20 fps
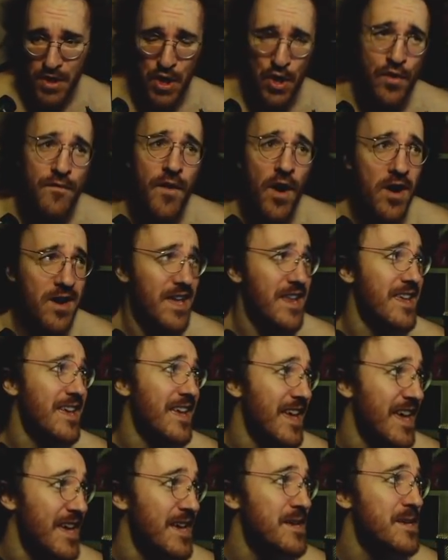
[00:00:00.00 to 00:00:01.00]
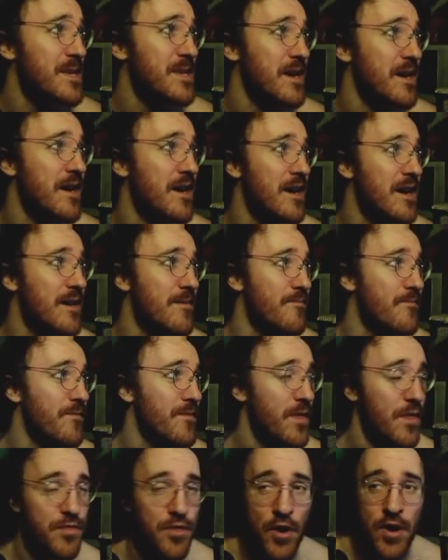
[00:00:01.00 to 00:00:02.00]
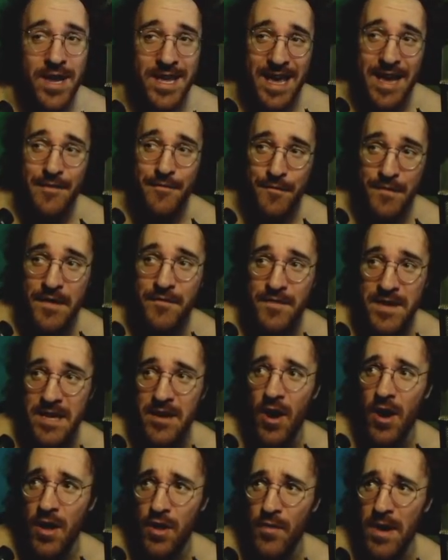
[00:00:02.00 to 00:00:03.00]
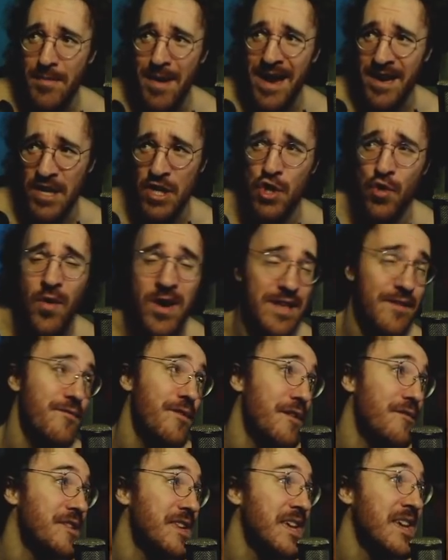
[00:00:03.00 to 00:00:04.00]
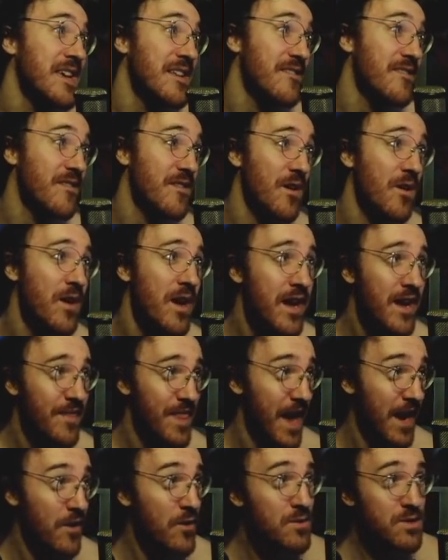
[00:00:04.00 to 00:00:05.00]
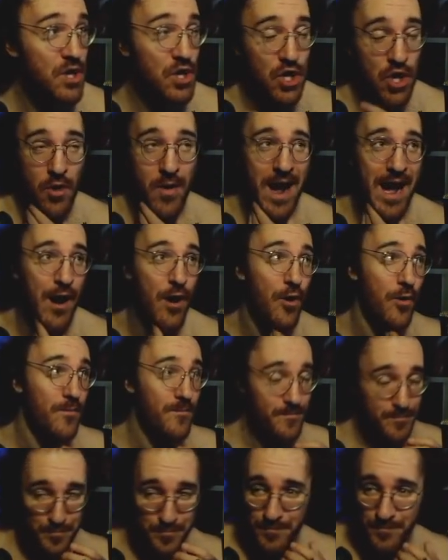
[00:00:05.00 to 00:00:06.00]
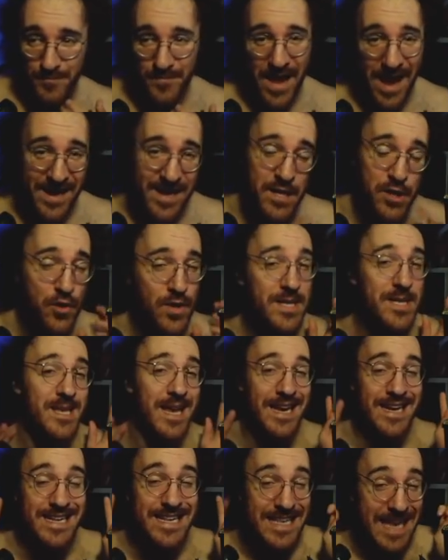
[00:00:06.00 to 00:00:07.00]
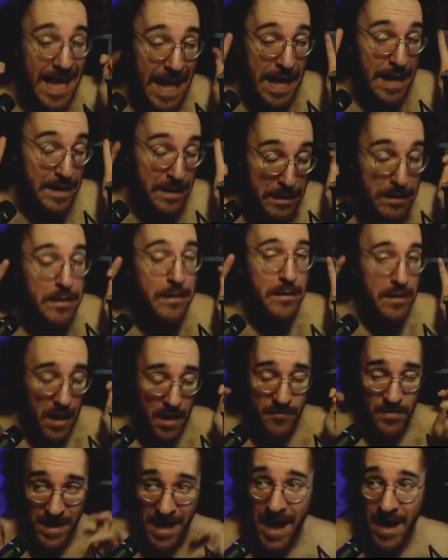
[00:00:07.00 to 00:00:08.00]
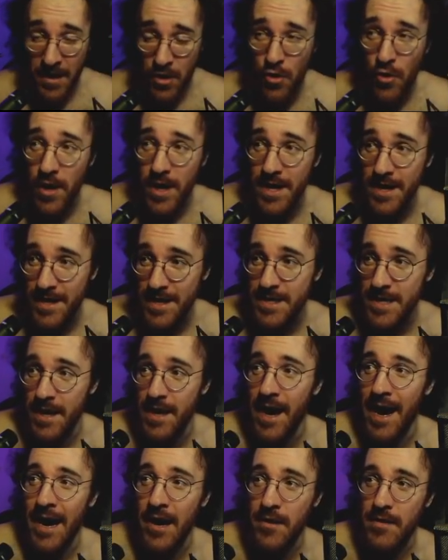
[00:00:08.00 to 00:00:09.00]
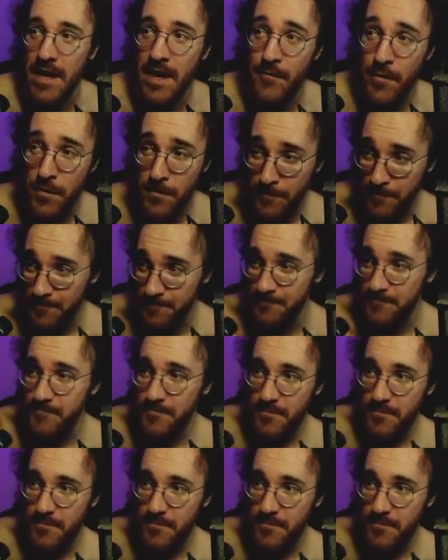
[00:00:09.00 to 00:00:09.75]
Tuval getting his 3850 all the way back in 2015. So that goes to show how, I guess you could say, dead of a category it is at a higher level.